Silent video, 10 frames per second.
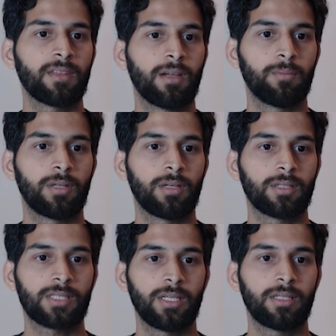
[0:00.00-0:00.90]
I'm going to
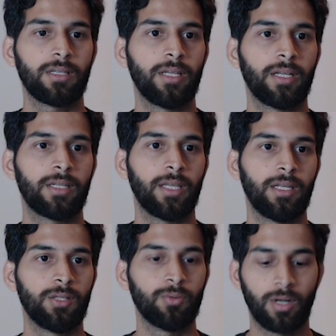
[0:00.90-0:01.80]
say create a
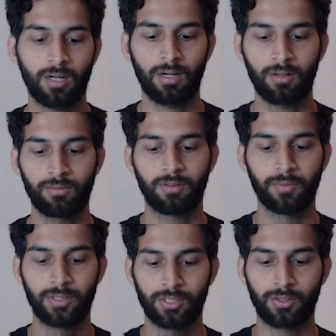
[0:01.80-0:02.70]
new account,
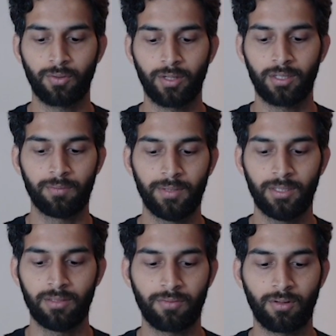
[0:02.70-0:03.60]
which is going to
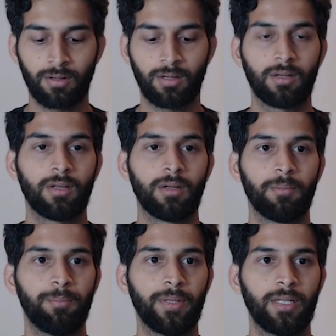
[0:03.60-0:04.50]
be for
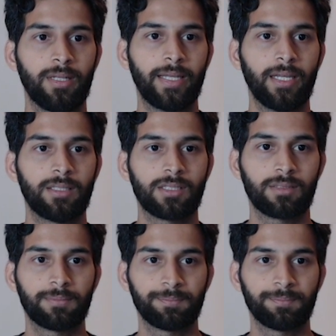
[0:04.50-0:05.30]
Bill Gates.